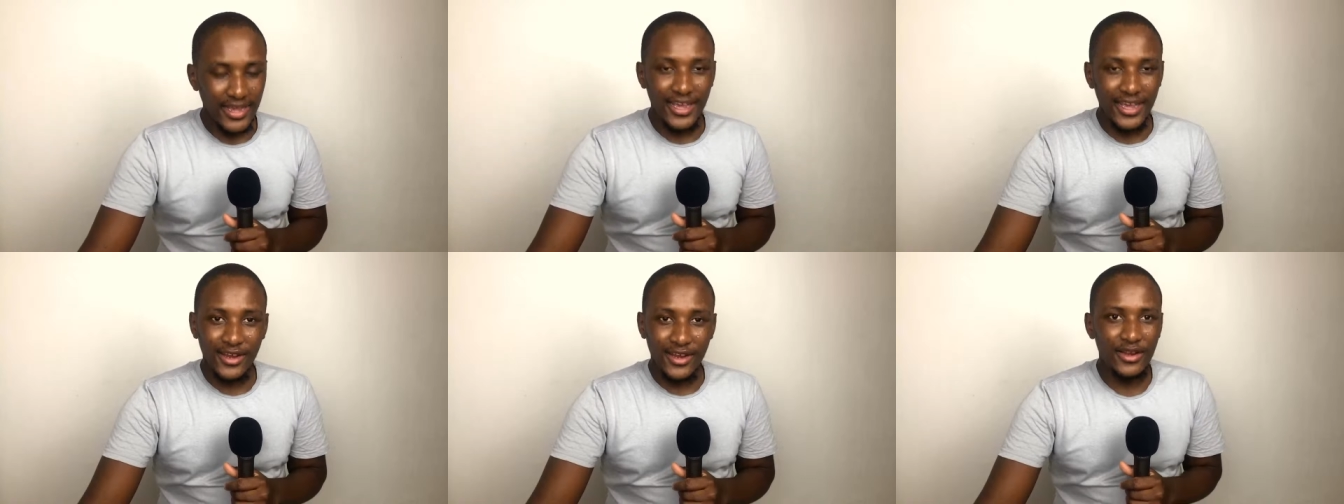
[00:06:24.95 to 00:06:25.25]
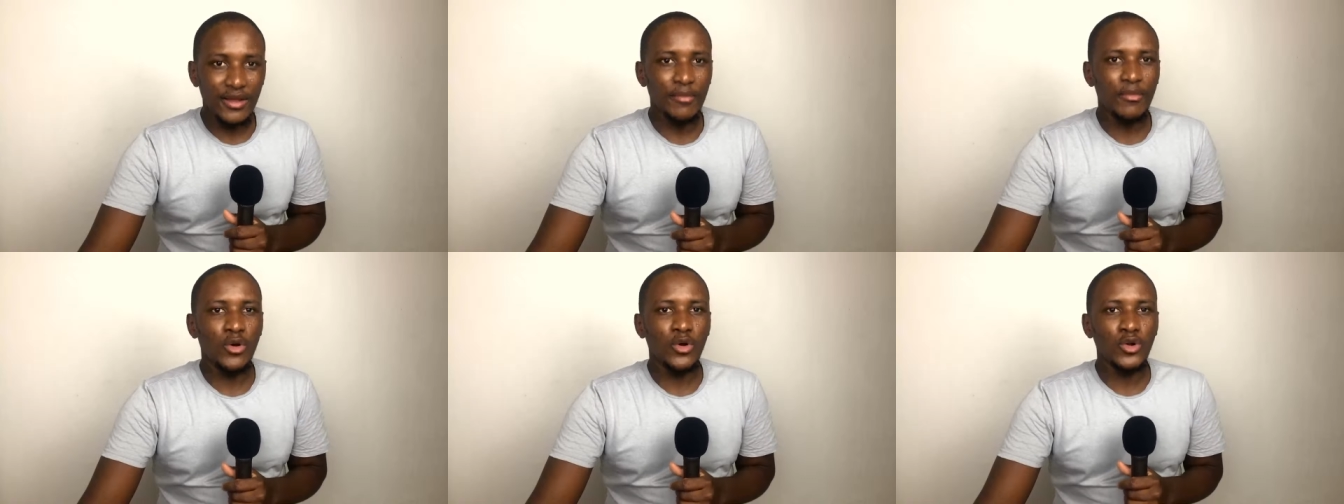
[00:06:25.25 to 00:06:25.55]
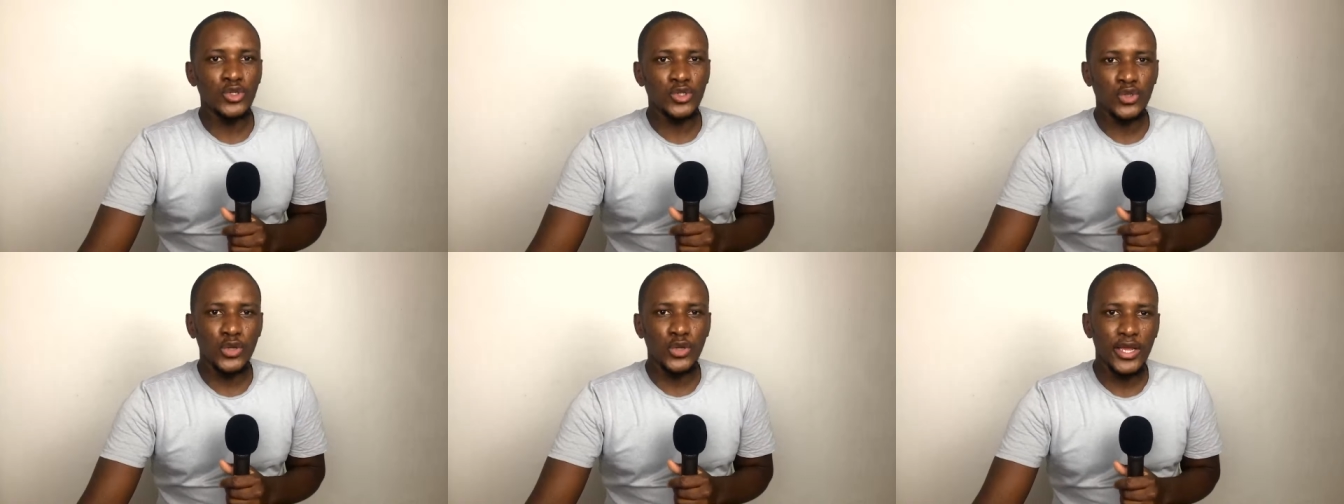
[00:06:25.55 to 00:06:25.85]
and I'm
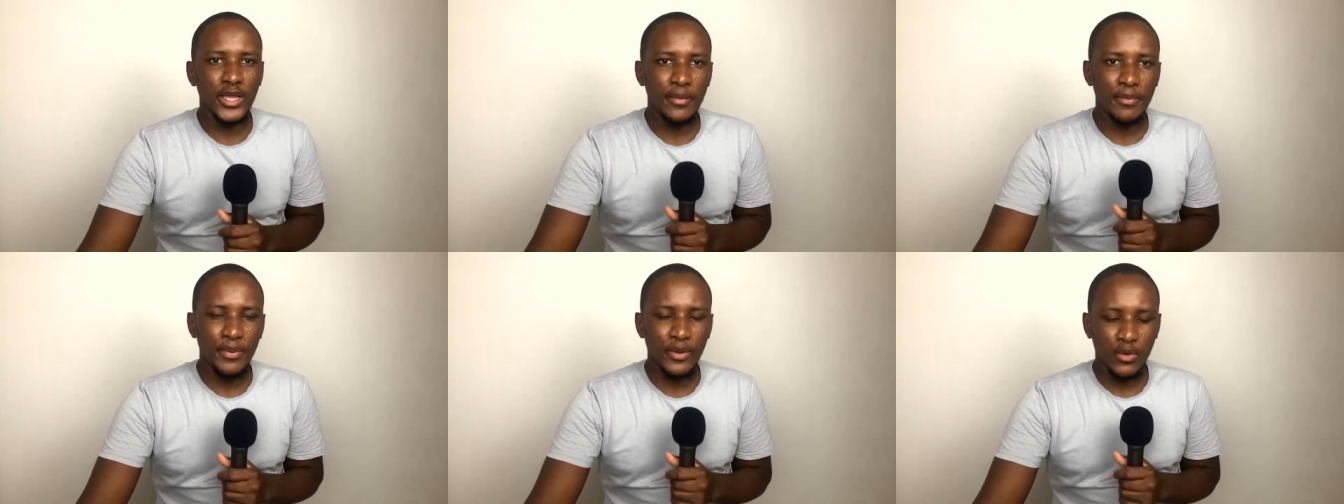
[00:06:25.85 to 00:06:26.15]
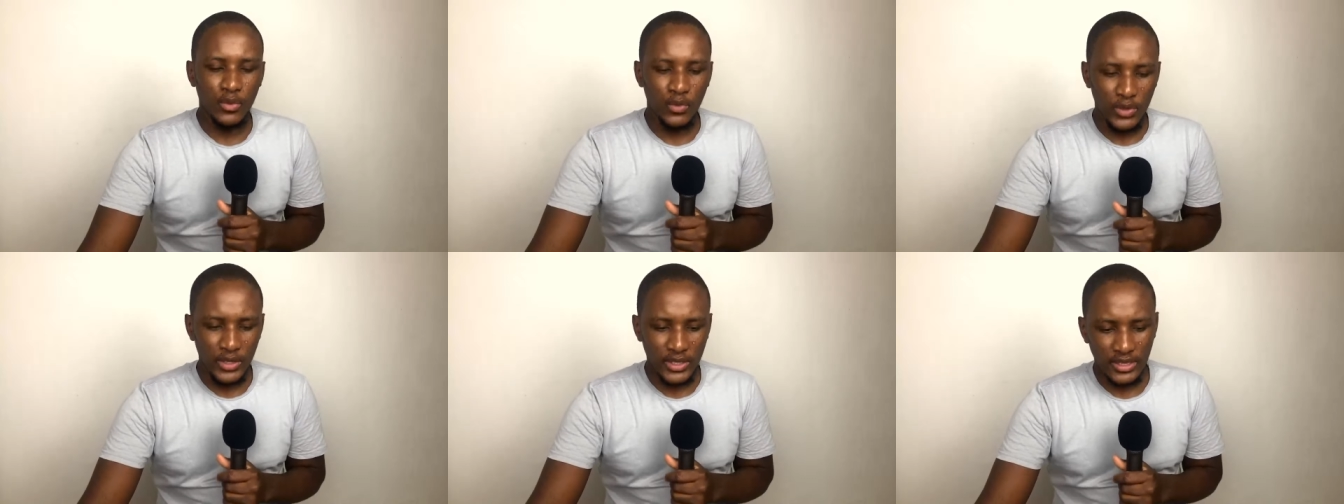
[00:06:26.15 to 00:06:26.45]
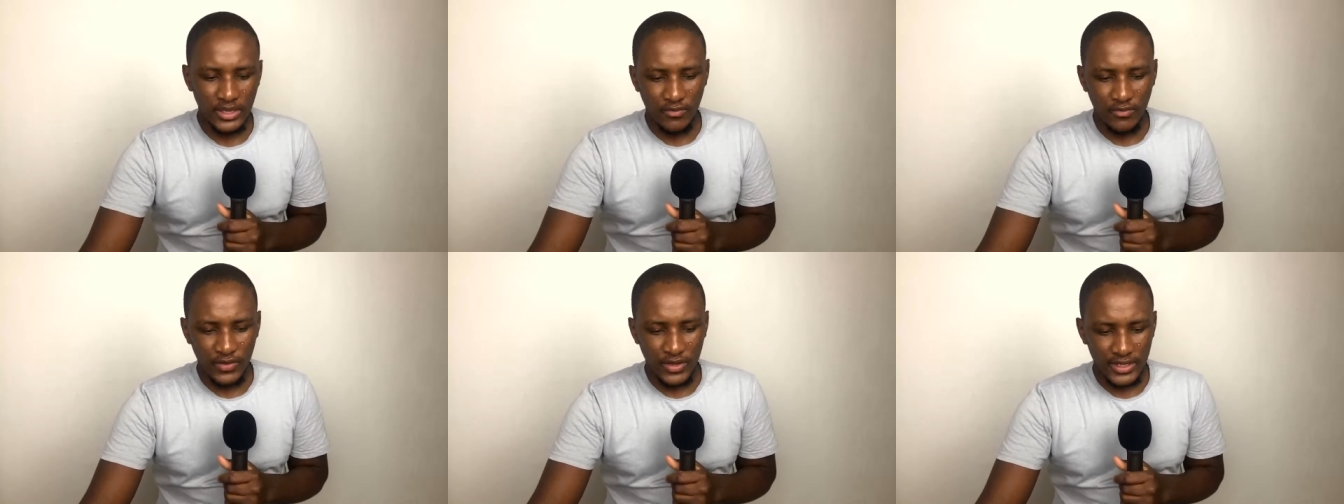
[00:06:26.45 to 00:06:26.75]
also happy with
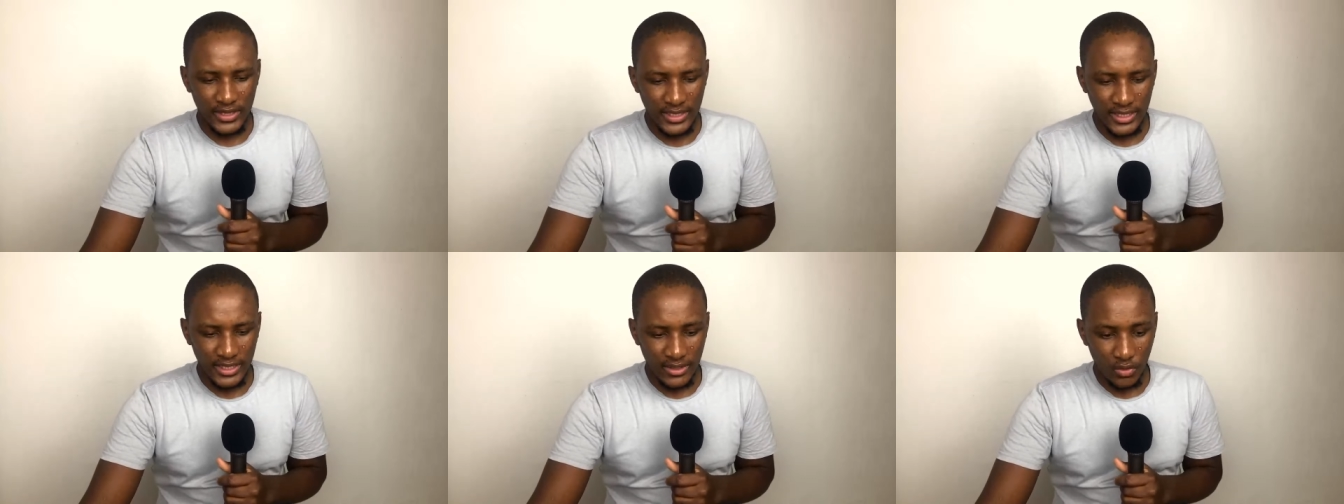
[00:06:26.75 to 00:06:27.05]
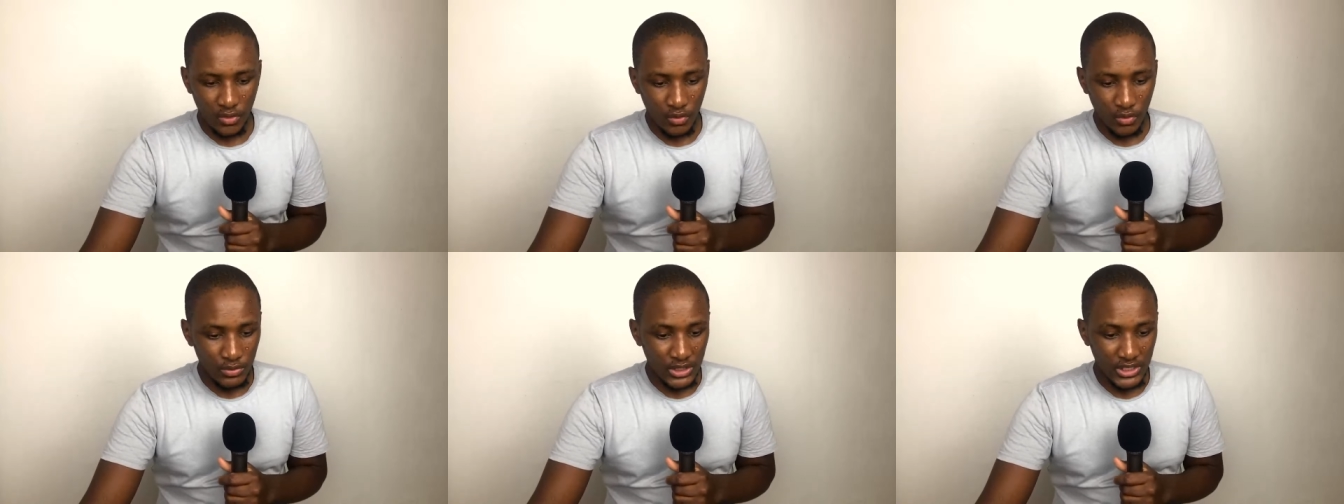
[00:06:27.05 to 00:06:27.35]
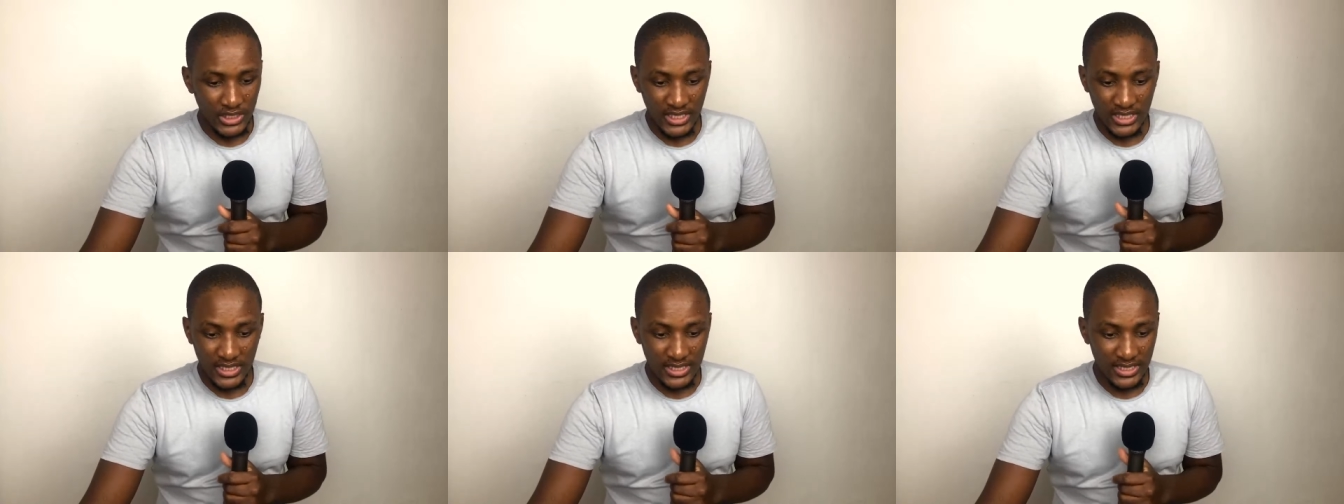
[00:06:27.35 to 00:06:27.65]
the fact that
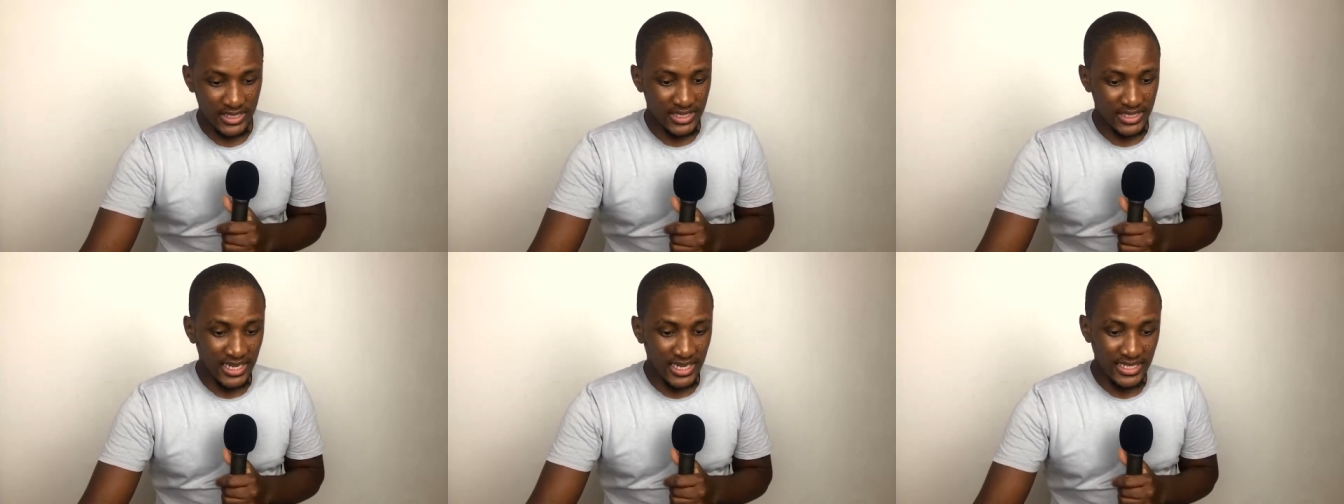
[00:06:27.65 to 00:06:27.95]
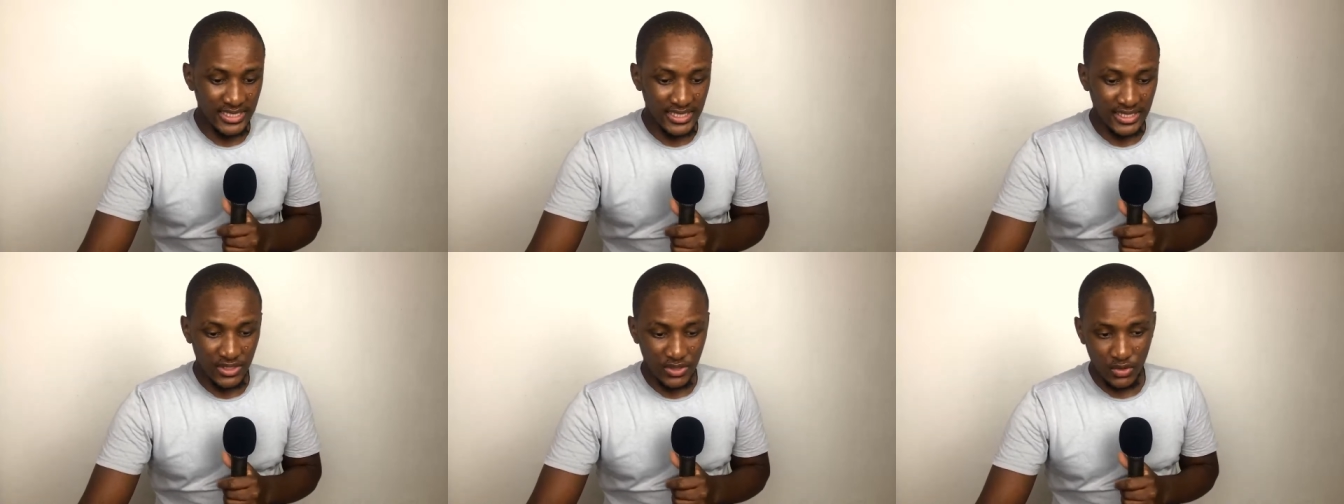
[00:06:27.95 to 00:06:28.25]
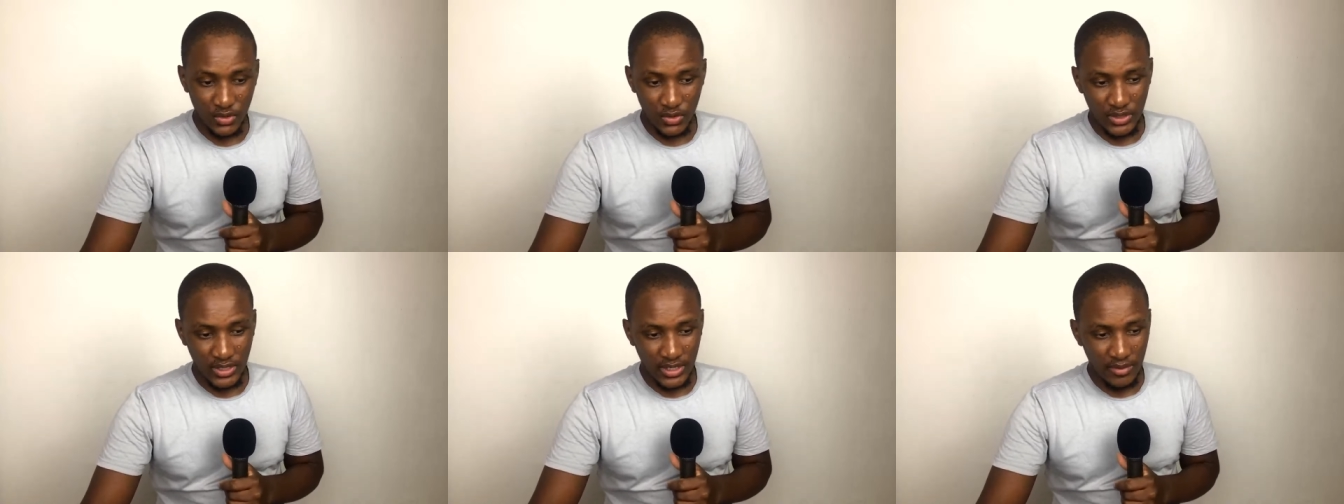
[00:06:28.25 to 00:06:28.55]
Umshin started
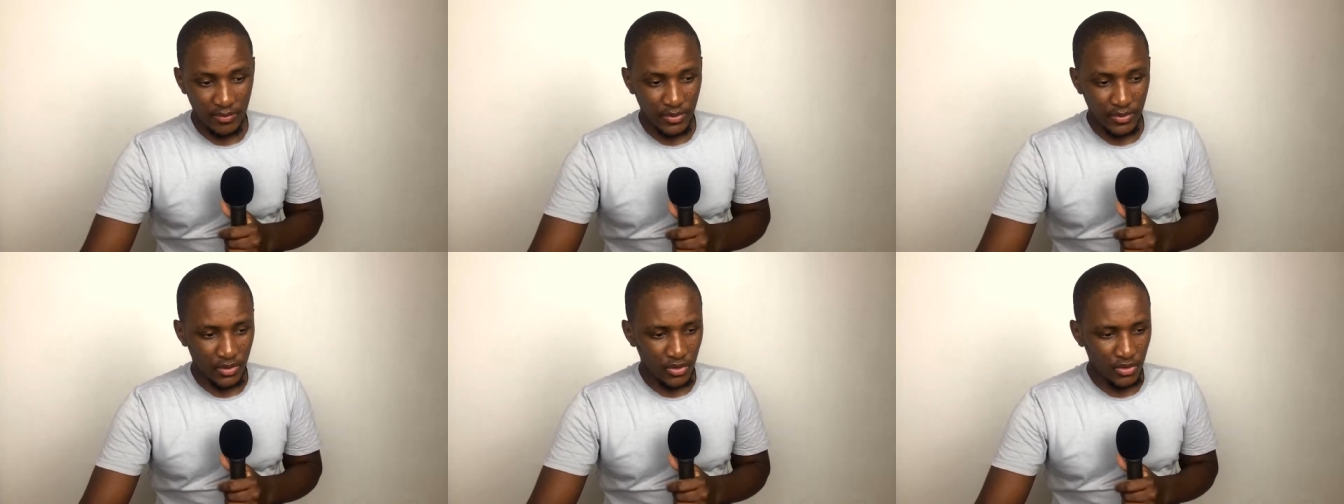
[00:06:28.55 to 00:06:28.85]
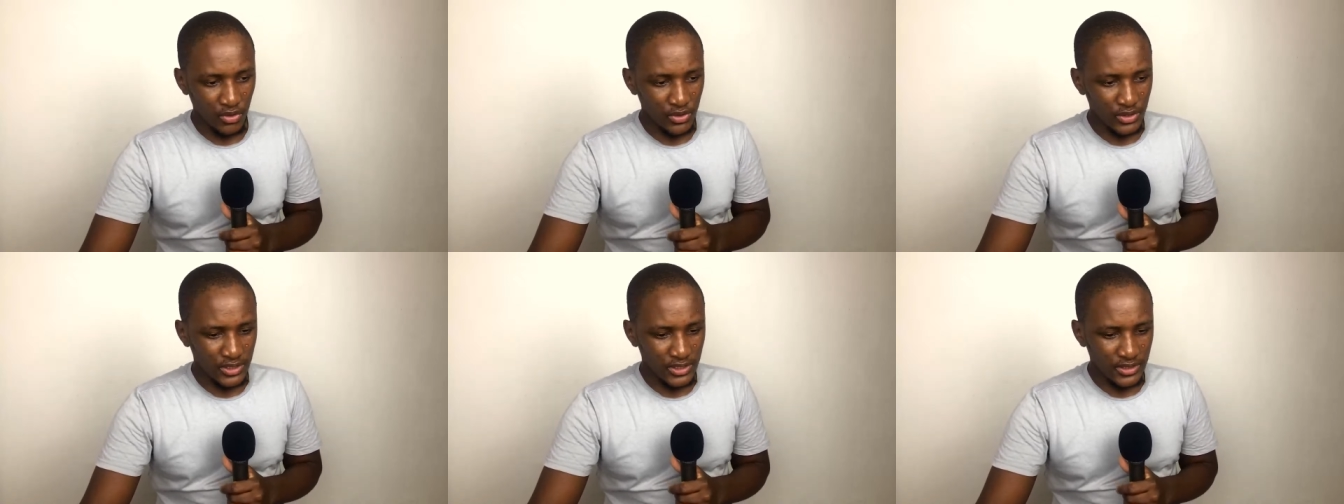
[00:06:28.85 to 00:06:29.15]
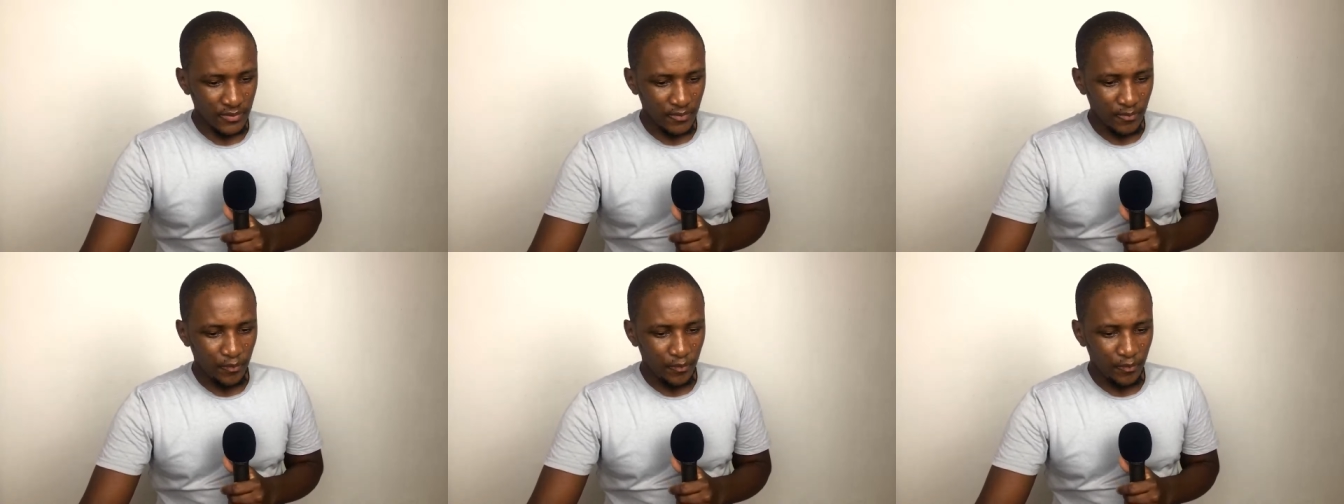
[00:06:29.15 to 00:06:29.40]
today because